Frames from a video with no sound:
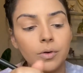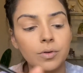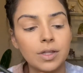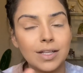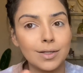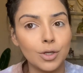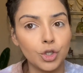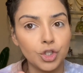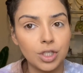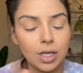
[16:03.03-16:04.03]
That's a
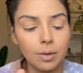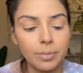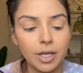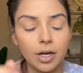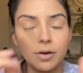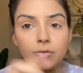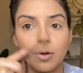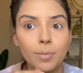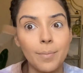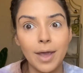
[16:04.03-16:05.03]
little tip here
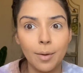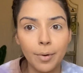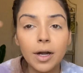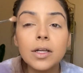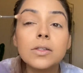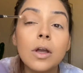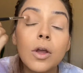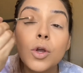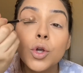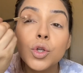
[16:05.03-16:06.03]
from a makeup artist.
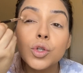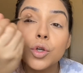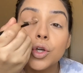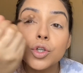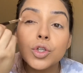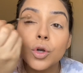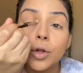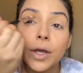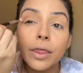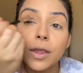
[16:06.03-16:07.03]
So you could just go
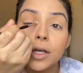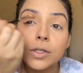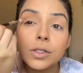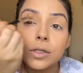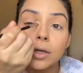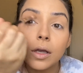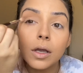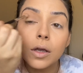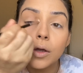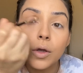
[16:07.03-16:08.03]
like this.
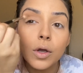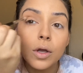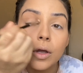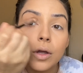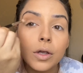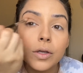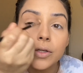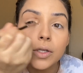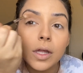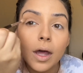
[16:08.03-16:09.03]
You
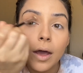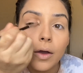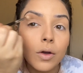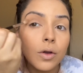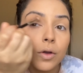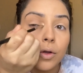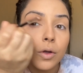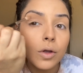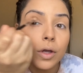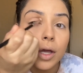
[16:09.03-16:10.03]
see that?
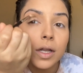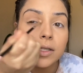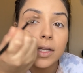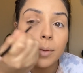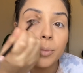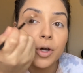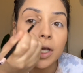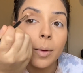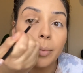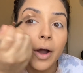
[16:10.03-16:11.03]
And it's like putting
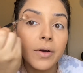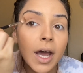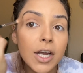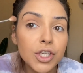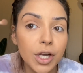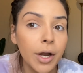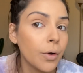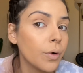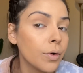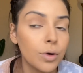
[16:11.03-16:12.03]
a brown eyeshadow
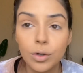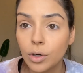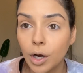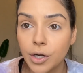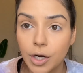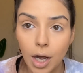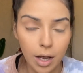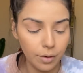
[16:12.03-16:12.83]
on your eye.